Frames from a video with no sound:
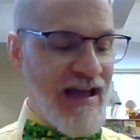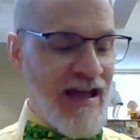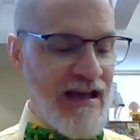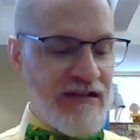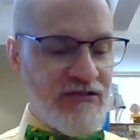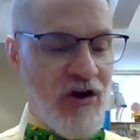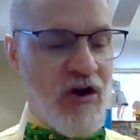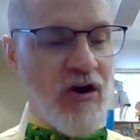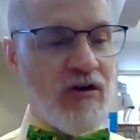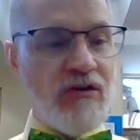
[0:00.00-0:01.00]
and
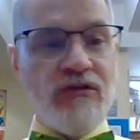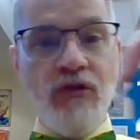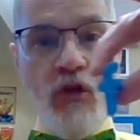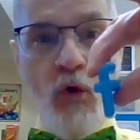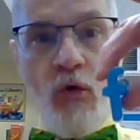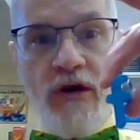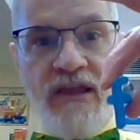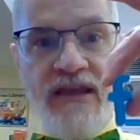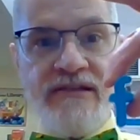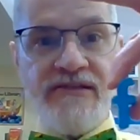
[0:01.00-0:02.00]
our
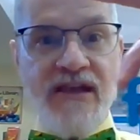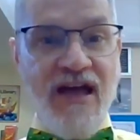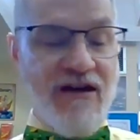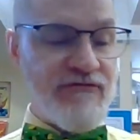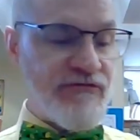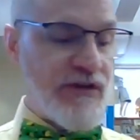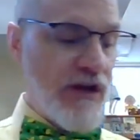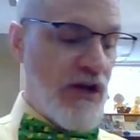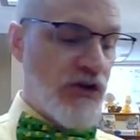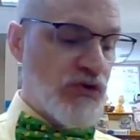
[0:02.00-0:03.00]
lowercase f.
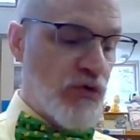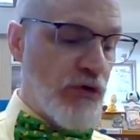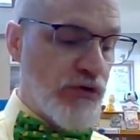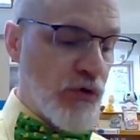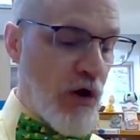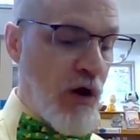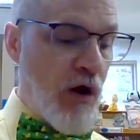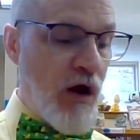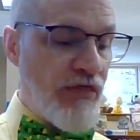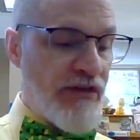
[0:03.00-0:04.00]
So those are
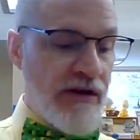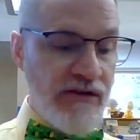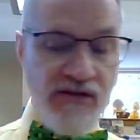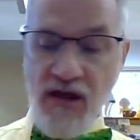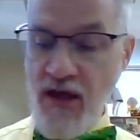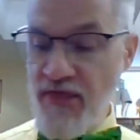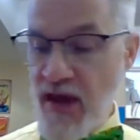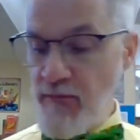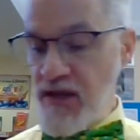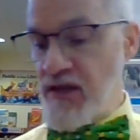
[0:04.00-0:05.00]
all things
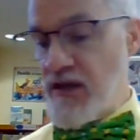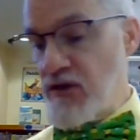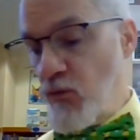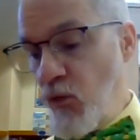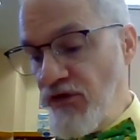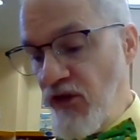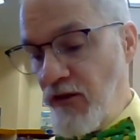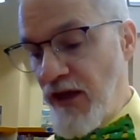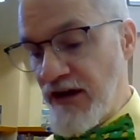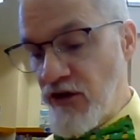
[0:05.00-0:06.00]
that begin with the
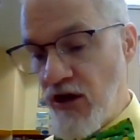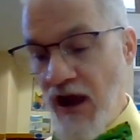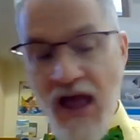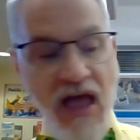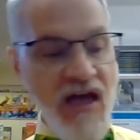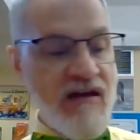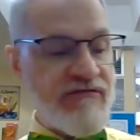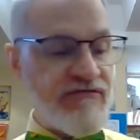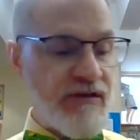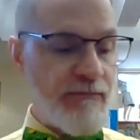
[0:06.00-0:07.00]
letter
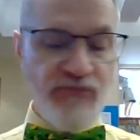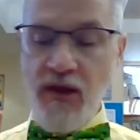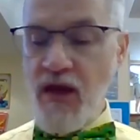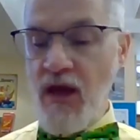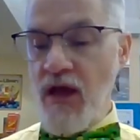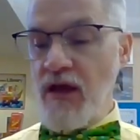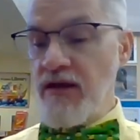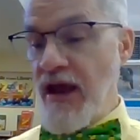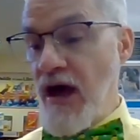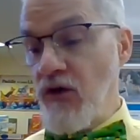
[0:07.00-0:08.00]
F.
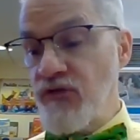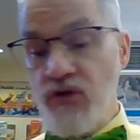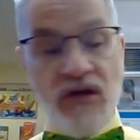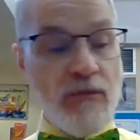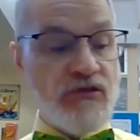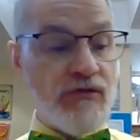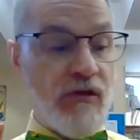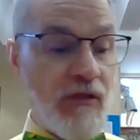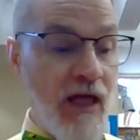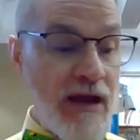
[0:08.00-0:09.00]
Now, if you come to the
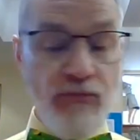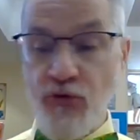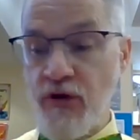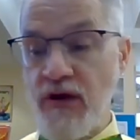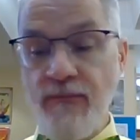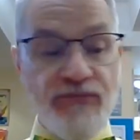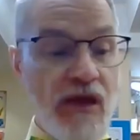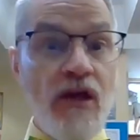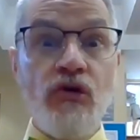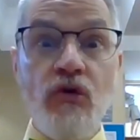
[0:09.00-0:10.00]
library,
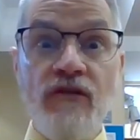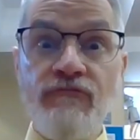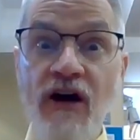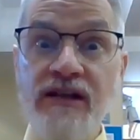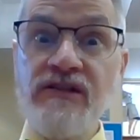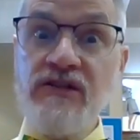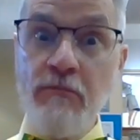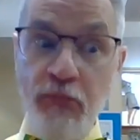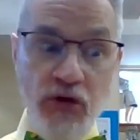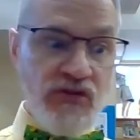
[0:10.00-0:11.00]
you can find some
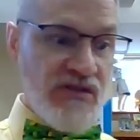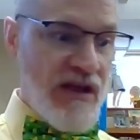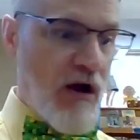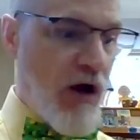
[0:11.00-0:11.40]
books that